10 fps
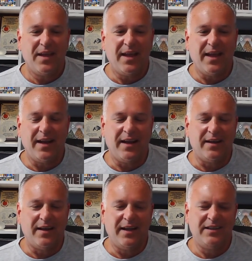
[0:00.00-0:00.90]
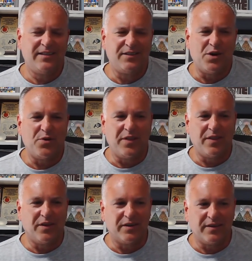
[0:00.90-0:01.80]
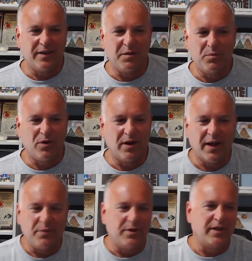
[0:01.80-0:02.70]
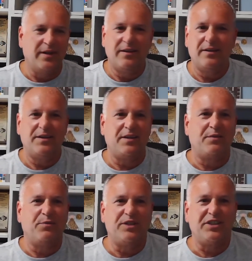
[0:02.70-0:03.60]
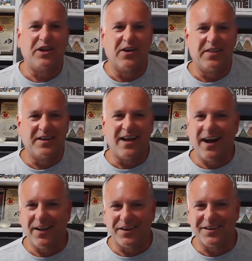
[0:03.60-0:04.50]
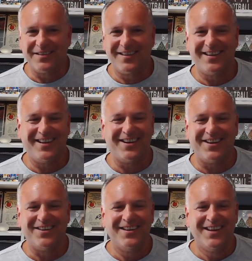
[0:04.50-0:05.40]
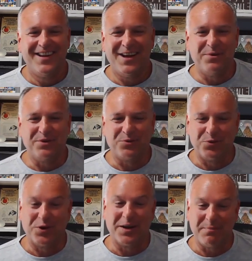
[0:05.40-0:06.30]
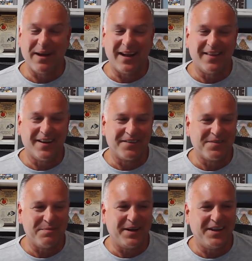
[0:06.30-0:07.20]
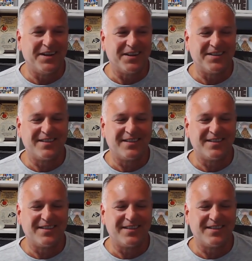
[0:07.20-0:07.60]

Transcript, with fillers: And just knowing that there's a little more equity with sharing the dollars, you know, it was really bad there for many years.